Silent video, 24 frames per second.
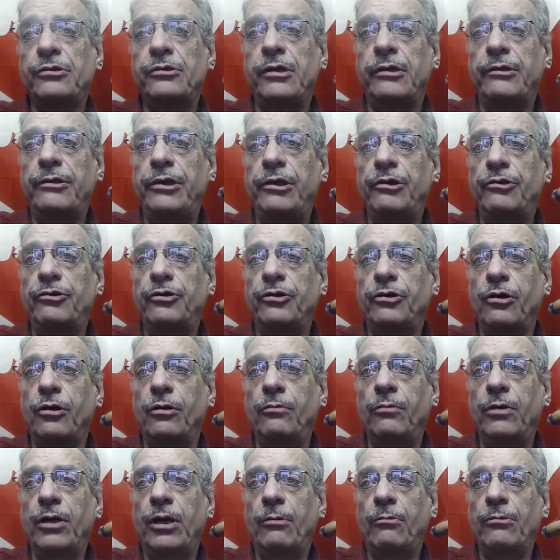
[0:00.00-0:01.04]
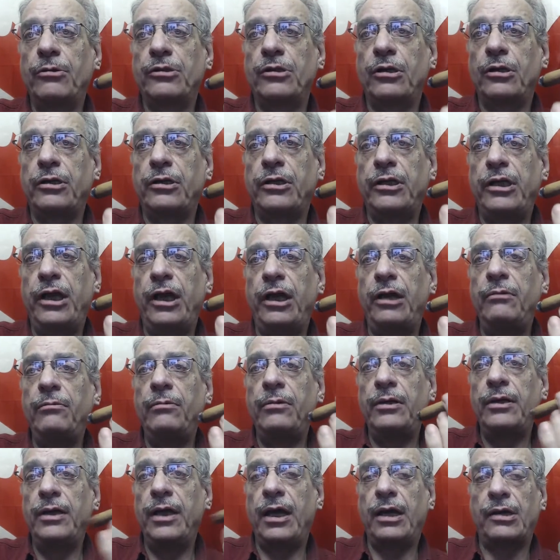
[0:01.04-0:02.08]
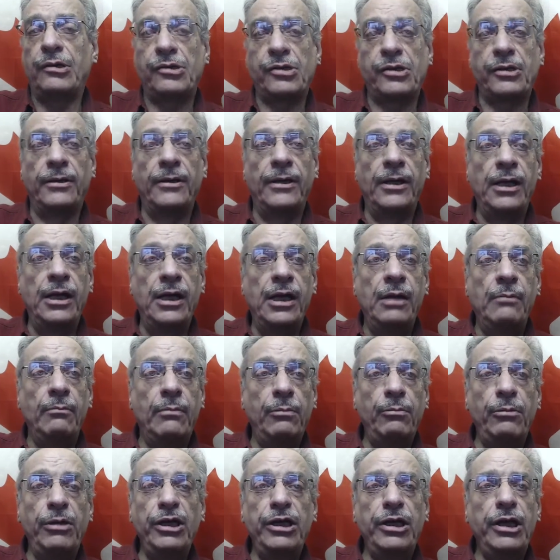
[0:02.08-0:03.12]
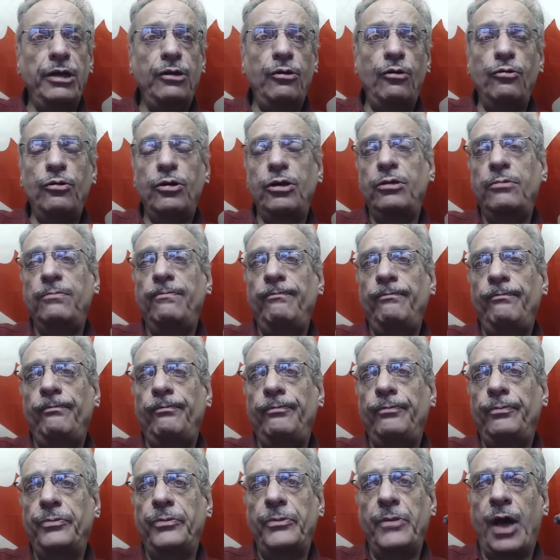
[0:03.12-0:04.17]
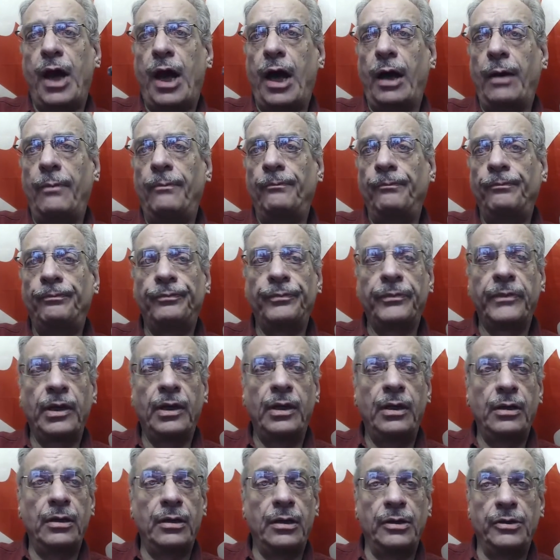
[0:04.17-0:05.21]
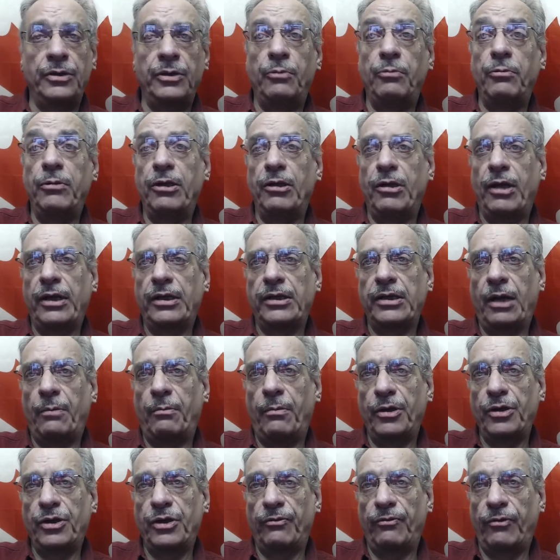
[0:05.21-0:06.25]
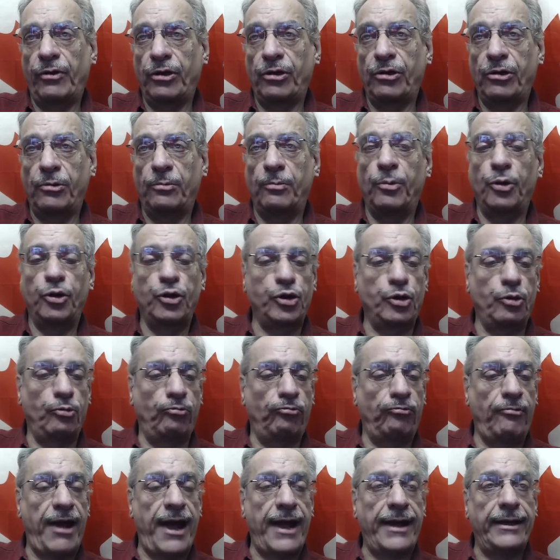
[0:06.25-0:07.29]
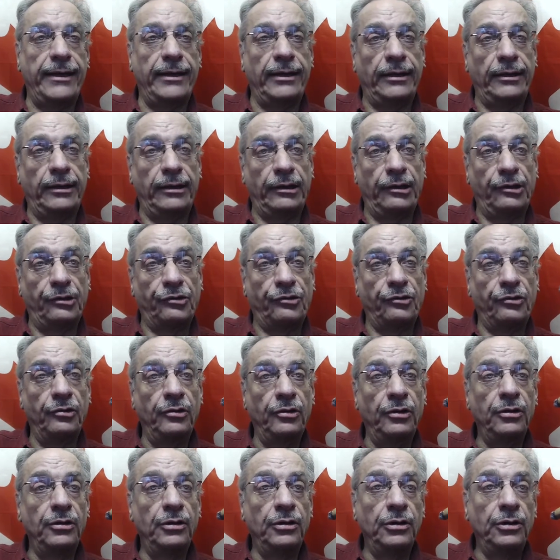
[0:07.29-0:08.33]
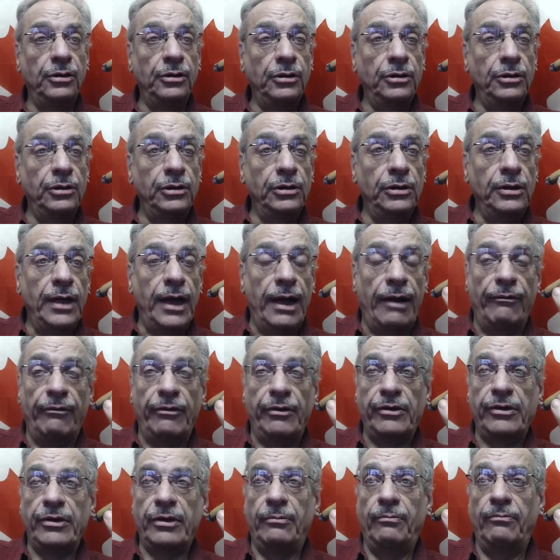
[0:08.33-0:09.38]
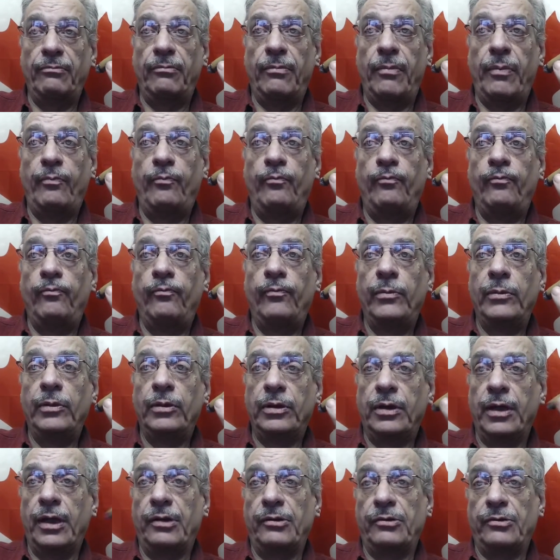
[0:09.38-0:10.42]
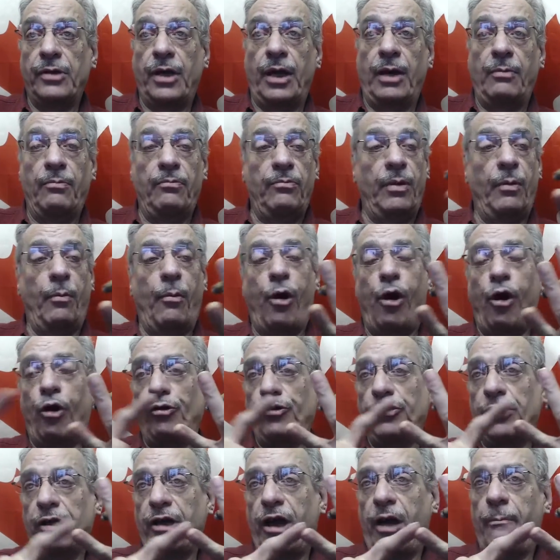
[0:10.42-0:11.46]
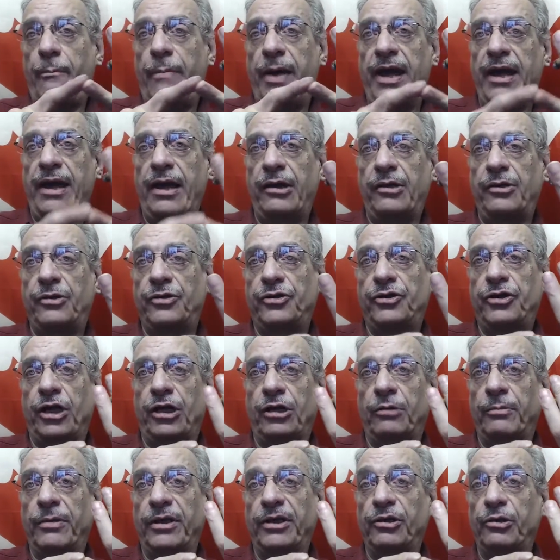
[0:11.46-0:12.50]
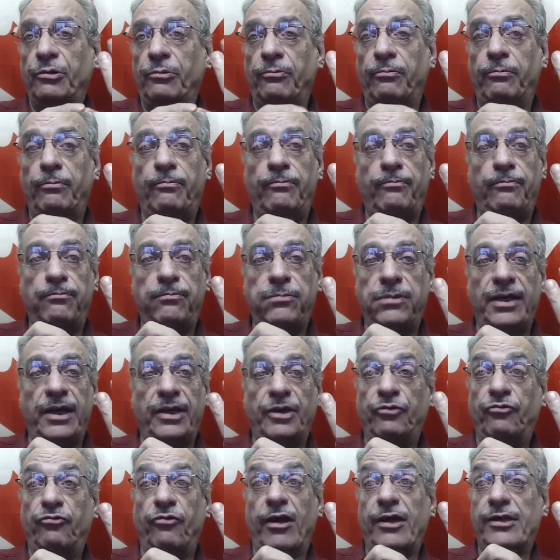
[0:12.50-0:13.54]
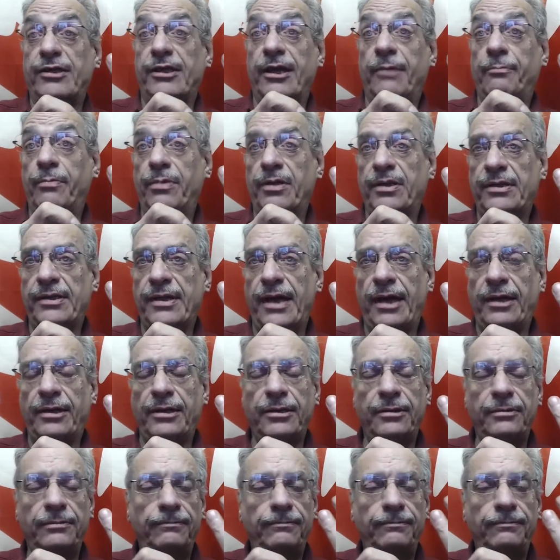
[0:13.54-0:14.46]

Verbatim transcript: of years ago when I was a kid, yes. when we get older, nah, because you realize how much of a commercial racket it is. Having some, because um, the malls they got paid gentlemen to get dressed up as Santa.